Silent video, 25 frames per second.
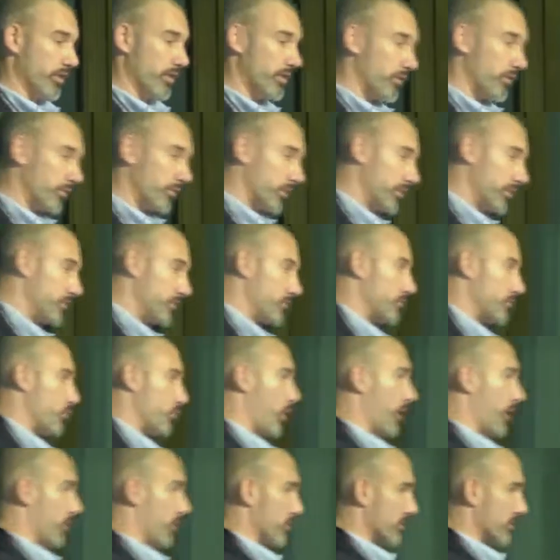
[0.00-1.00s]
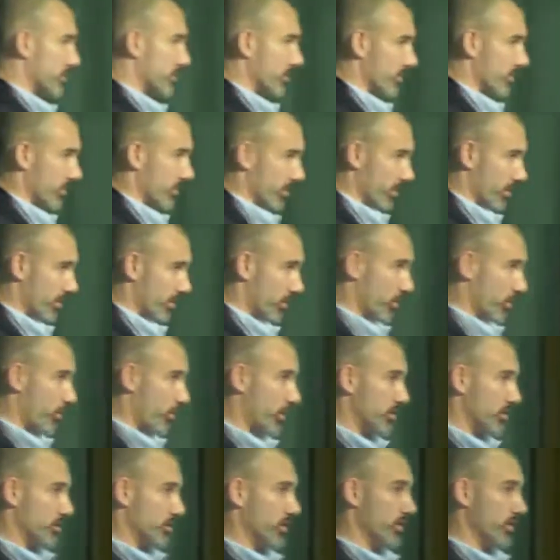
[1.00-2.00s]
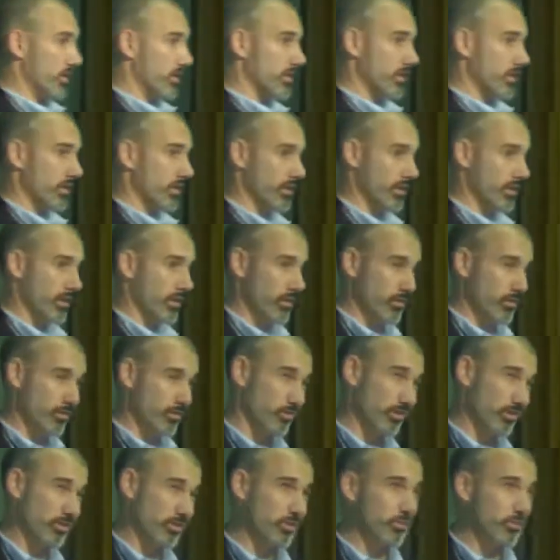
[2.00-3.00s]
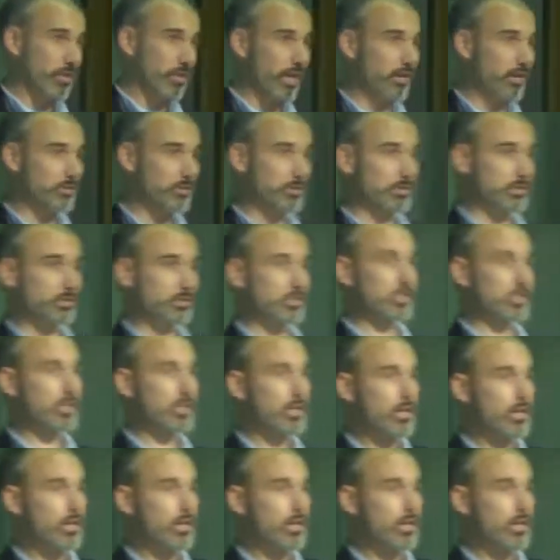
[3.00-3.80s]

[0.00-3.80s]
Then we introduced wireless into the equation in the early 2000s.